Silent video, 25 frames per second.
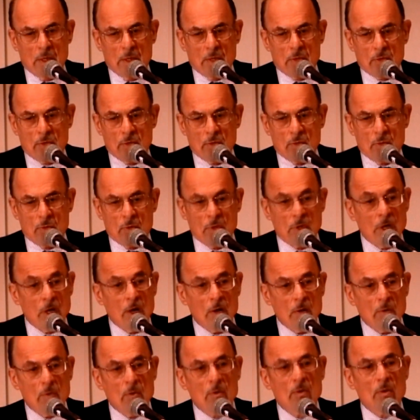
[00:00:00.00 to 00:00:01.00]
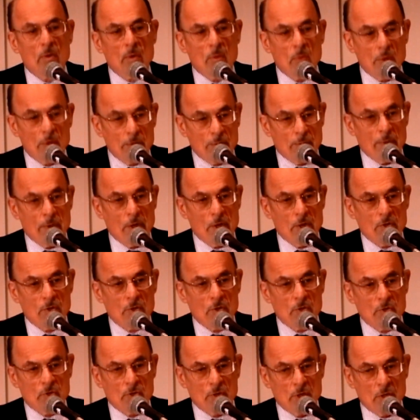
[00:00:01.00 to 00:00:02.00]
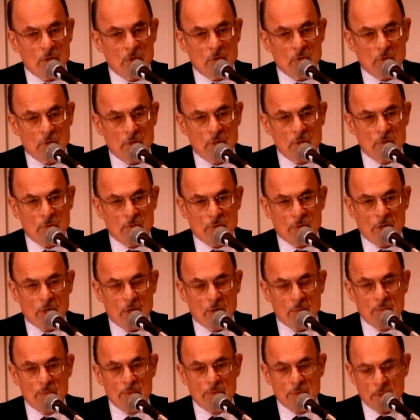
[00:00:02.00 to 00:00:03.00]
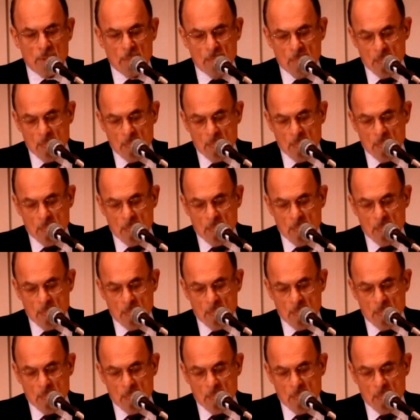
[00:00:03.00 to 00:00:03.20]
to go with patients into these realms,